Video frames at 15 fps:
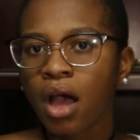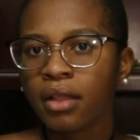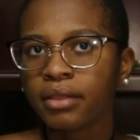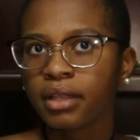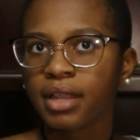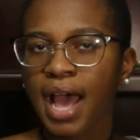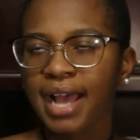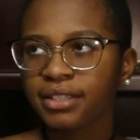
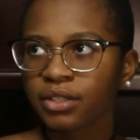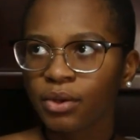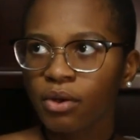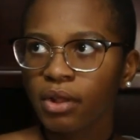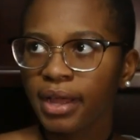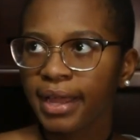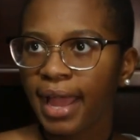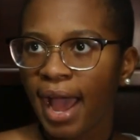The last
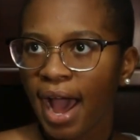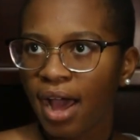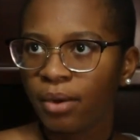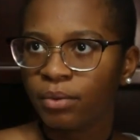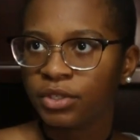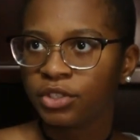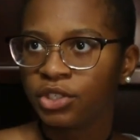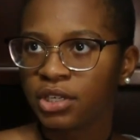goal I had
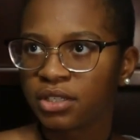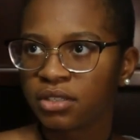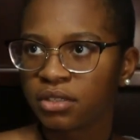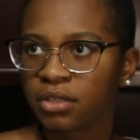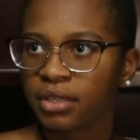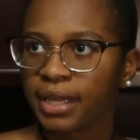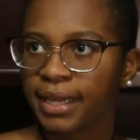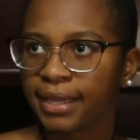was just
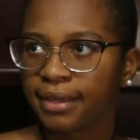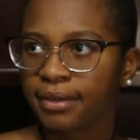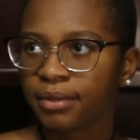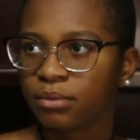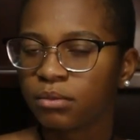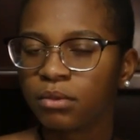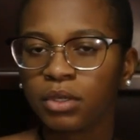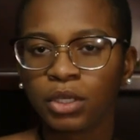to like
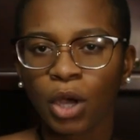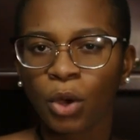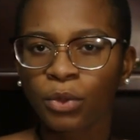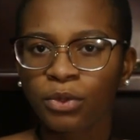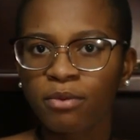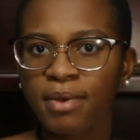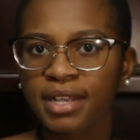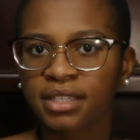go
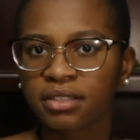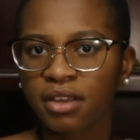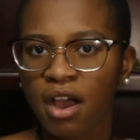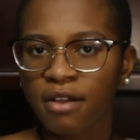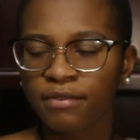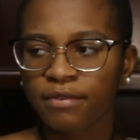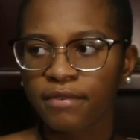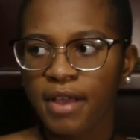through my
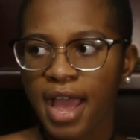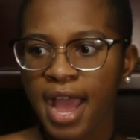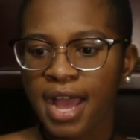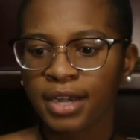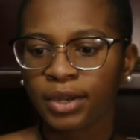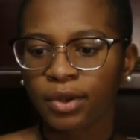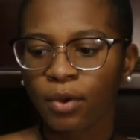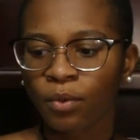stuff
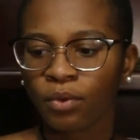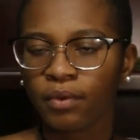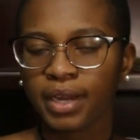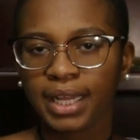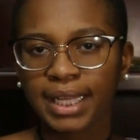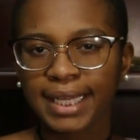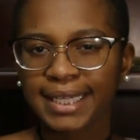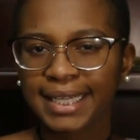and really